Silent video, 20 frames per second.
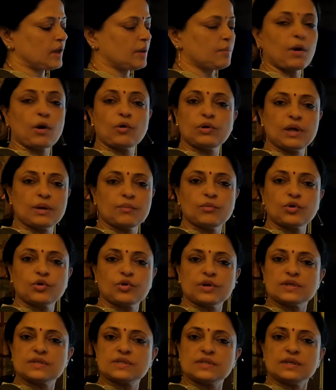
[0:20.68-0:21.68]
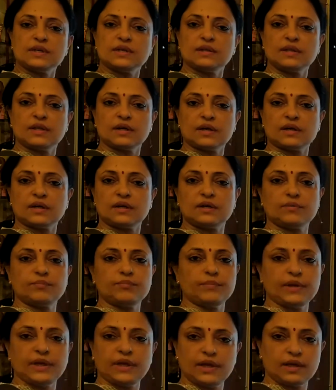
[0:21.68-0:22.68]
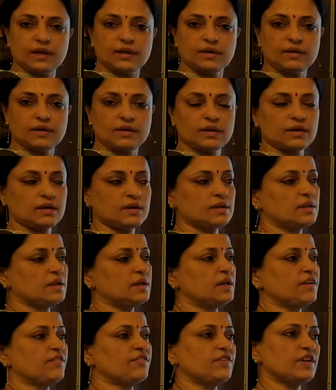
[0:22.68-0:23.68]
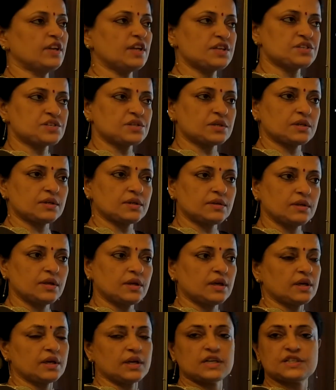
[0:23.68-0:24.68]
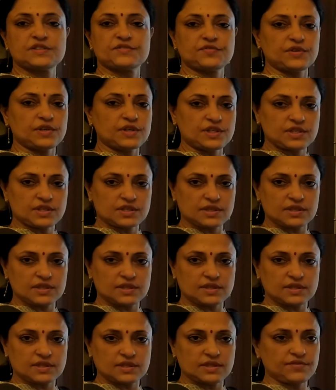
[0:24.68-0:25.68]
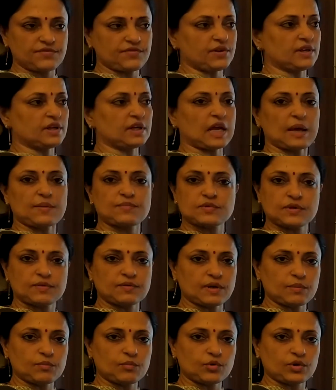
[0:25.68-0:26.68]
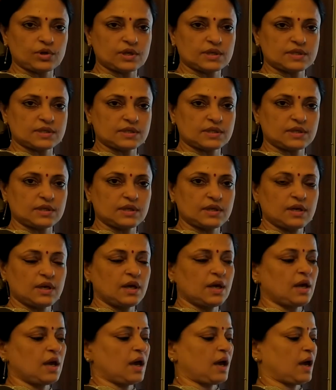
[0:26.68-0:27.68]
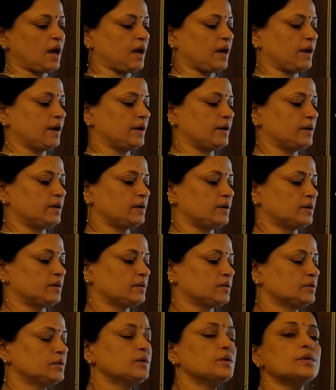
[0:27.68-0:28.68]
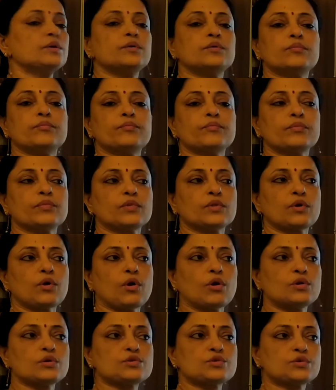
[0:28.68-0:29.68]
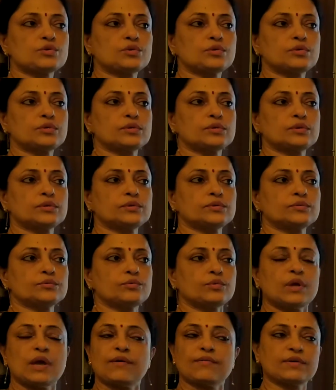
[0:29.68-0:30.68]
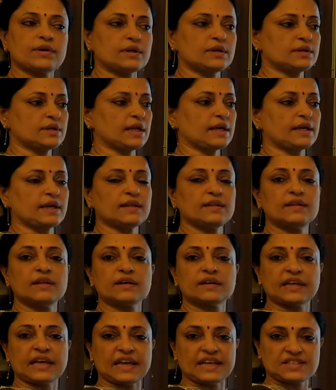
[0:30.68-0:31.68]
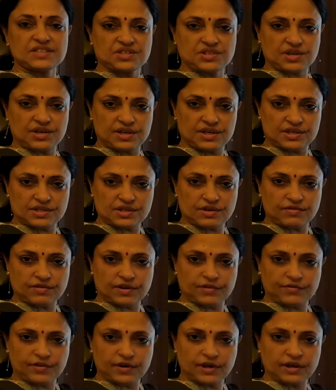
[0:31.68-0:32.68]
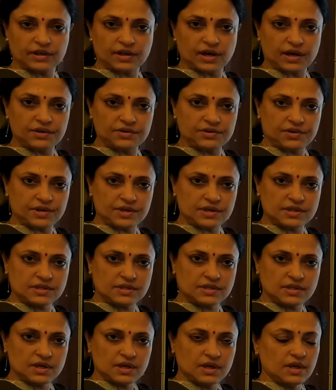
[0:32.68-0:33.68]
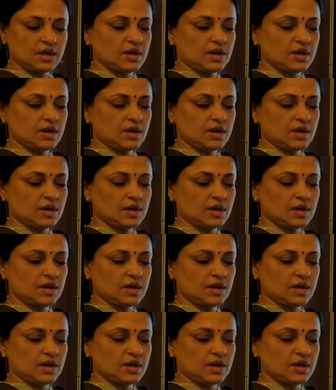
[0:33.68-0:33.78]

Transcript: about democracy, the meaning, the definition, its features, different types of democracy, and also we have taken the case studies of different countries,